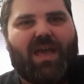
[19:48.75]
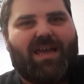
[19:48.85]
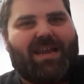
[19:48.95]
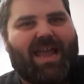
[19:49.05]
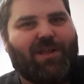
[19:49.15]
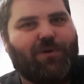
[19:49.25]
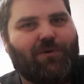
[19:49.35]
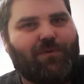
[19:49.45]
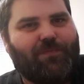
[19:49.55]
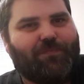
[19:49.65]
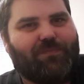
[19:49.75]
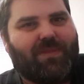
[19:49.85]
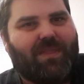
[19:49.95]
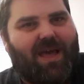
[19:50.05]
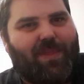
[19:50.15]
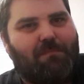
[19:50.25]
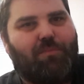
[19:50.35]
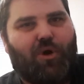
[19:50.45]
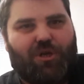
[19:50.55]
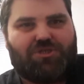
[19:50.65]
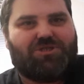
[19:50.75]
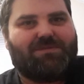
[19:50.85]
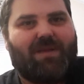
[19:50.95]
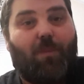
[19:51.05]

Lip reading: at an angle and then push.